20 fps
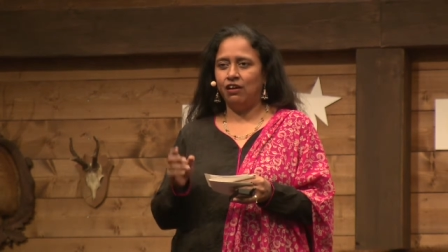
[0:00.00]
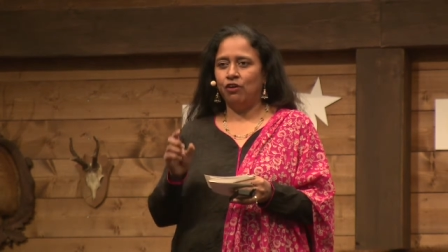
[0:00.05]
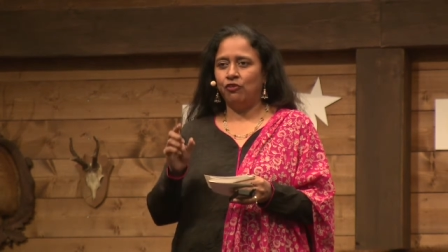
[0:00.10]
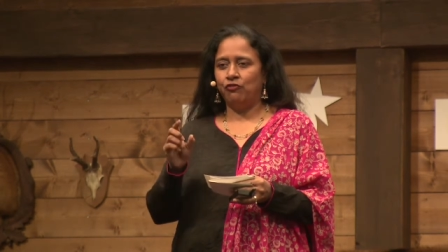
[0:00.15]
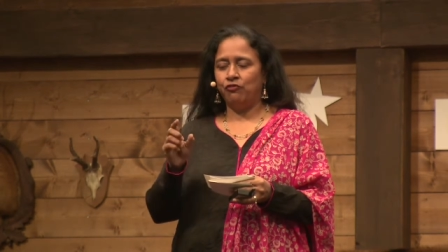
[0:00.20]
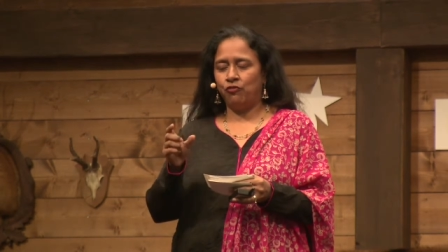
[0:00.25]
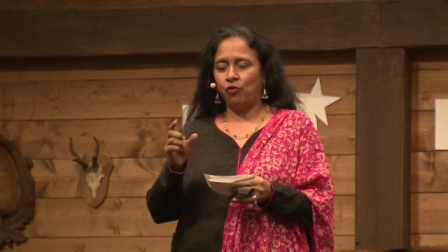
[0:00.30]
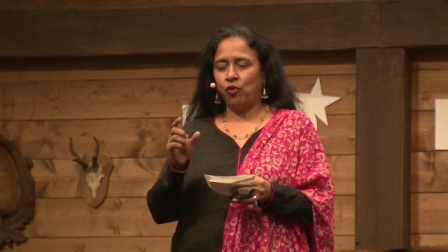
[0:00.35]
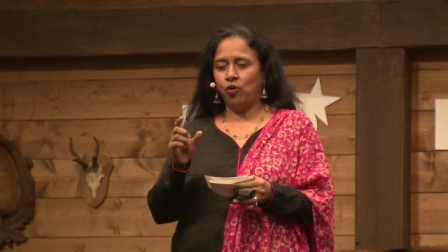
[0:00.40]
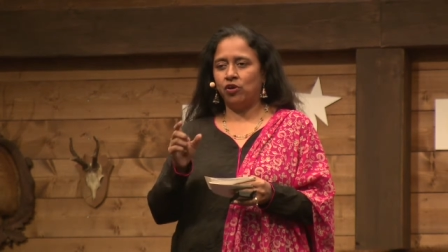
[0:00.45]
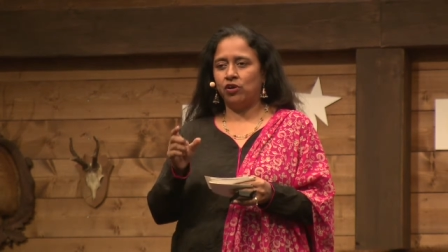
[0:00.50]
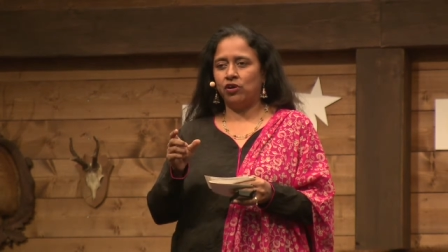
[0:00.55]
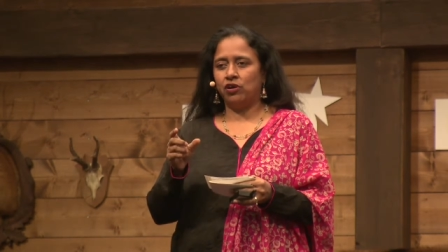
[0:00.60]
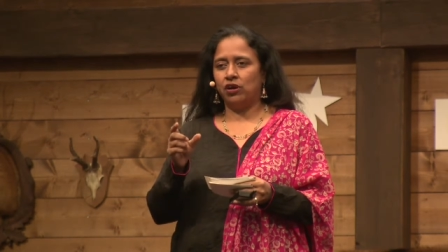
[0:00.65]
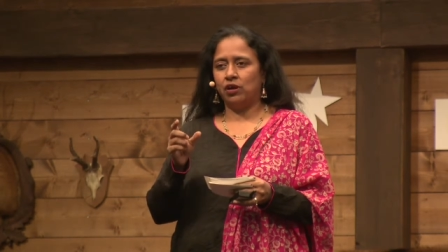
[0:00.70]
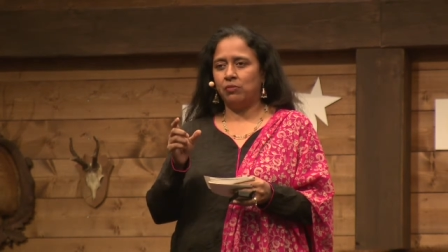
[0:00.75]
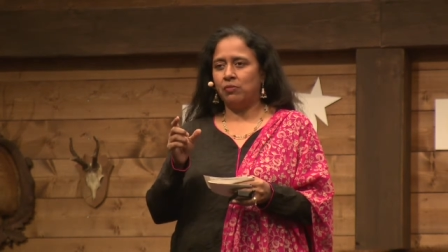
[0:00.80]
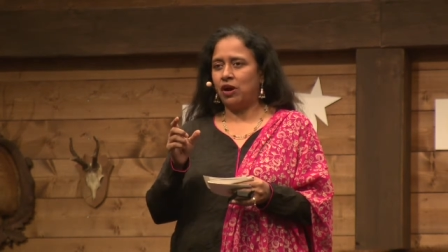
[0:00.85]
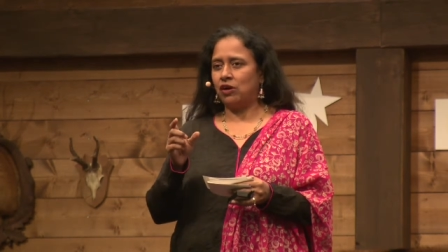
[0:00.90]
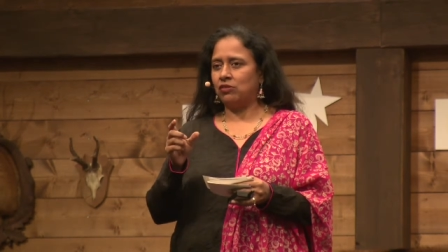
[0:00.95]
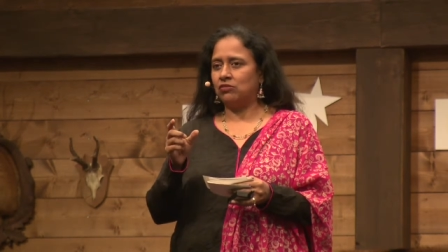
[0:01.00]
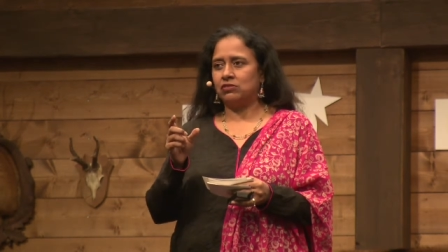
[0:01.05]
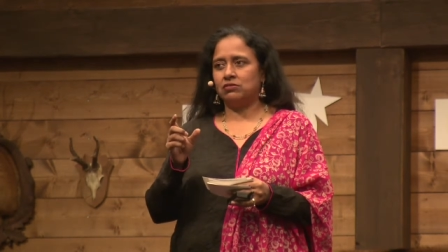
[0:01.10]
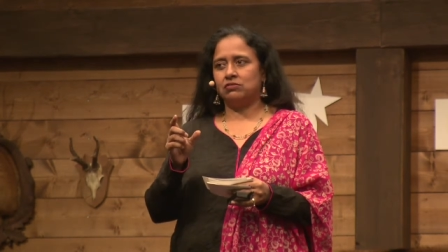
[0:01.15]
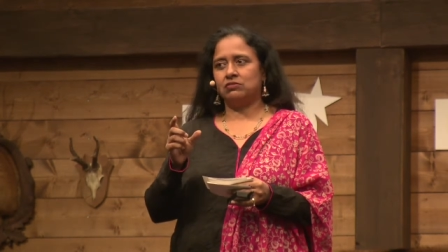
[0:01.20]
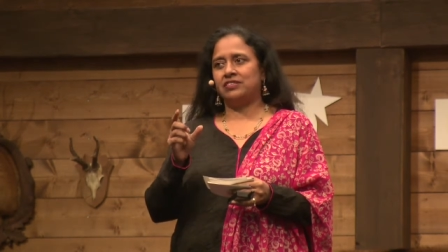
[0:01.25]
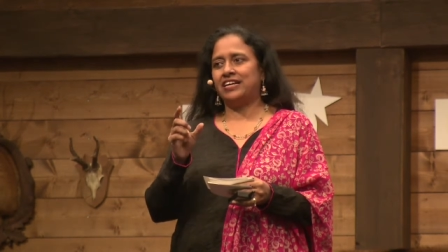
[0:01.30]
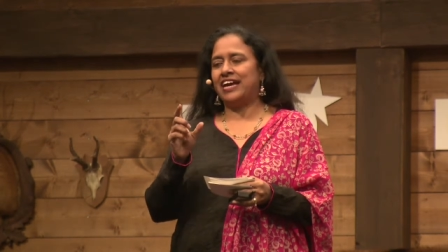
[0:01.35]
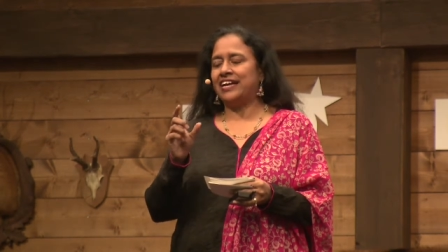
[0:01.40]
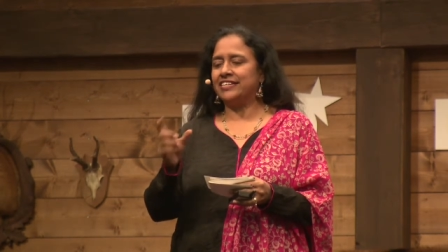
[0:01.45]
for
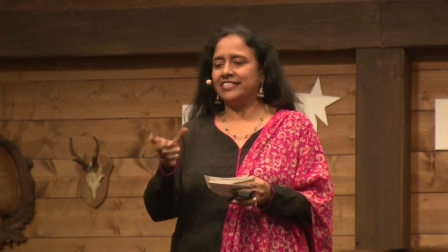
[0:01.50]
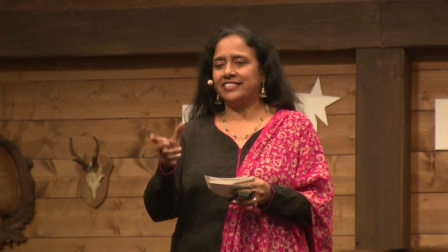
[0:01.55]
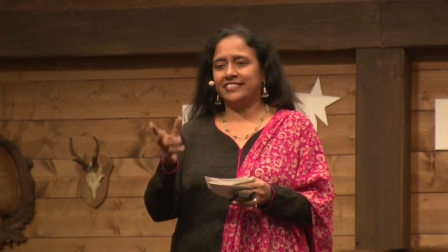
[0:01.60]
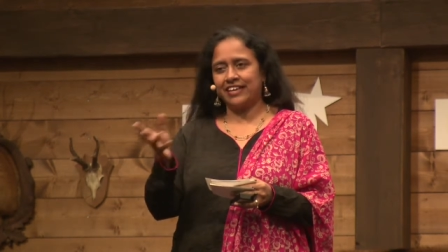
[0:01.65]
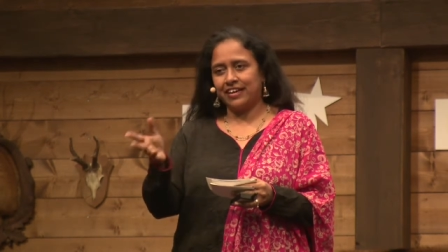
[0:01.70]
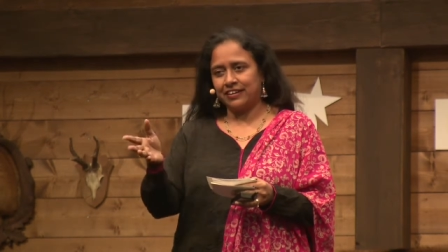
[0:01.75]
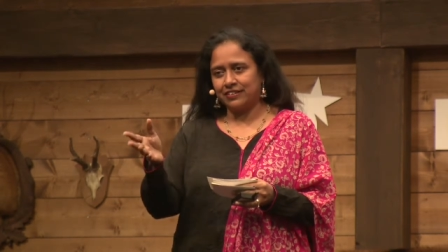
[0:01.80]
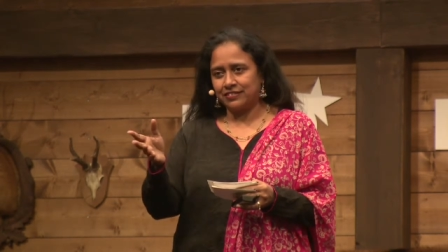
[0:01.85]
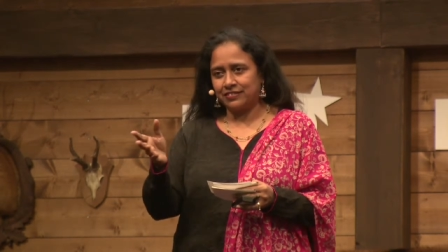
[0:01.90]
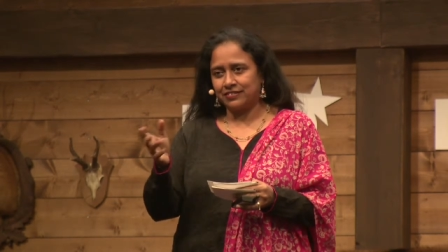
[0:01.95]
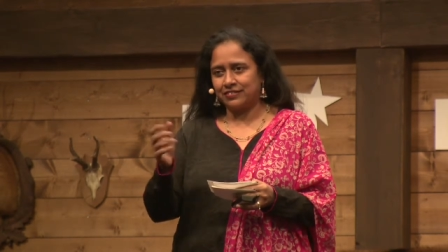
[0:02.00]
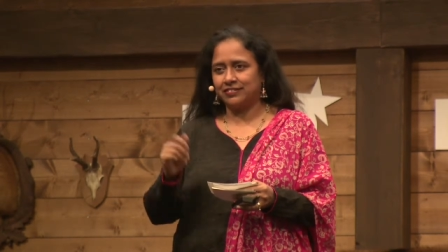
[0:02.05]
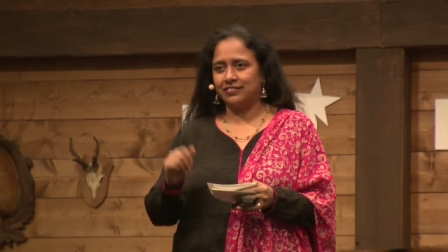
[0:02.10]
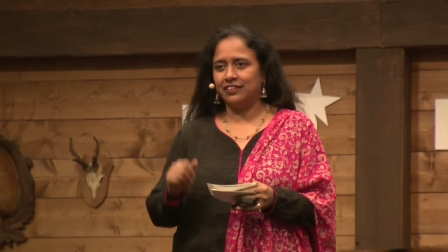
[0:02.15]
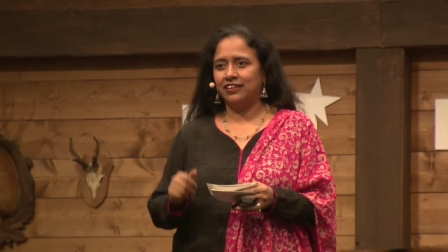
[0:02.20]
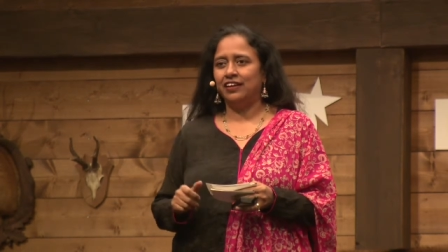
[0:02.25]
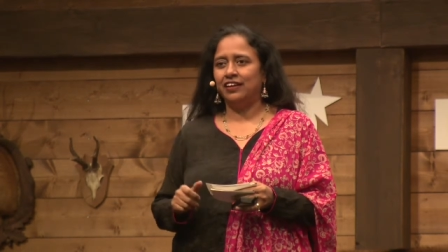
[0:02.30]
about 10 cents.